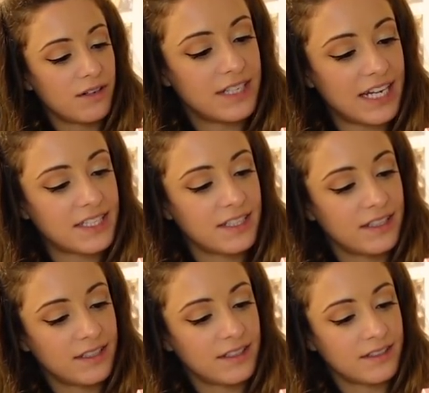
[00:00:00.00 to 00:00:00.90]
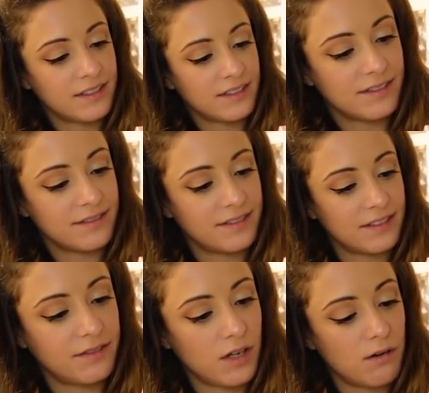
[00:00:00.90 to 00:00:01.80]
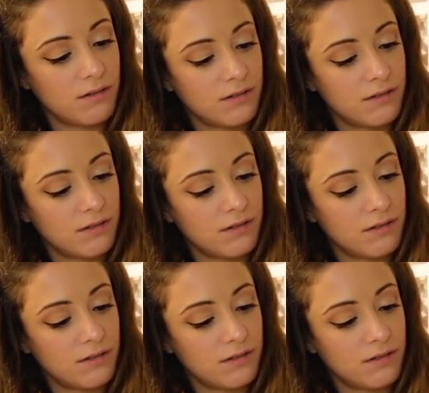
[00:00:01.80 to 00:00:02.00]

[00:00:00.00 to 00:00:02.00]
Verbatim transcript: Det... Vifo?